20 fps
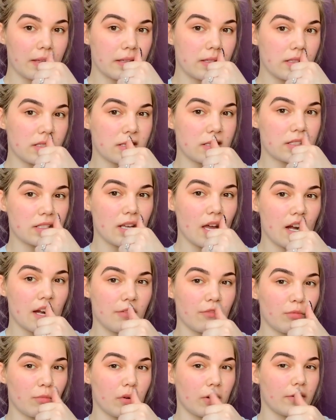This is kind
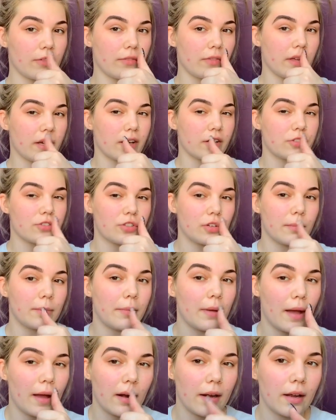of more of like a
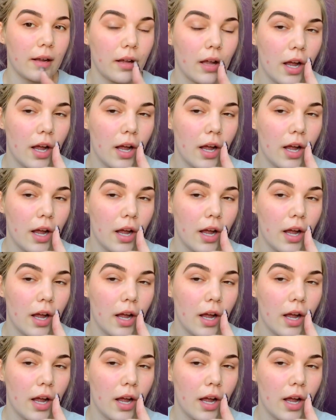dramatic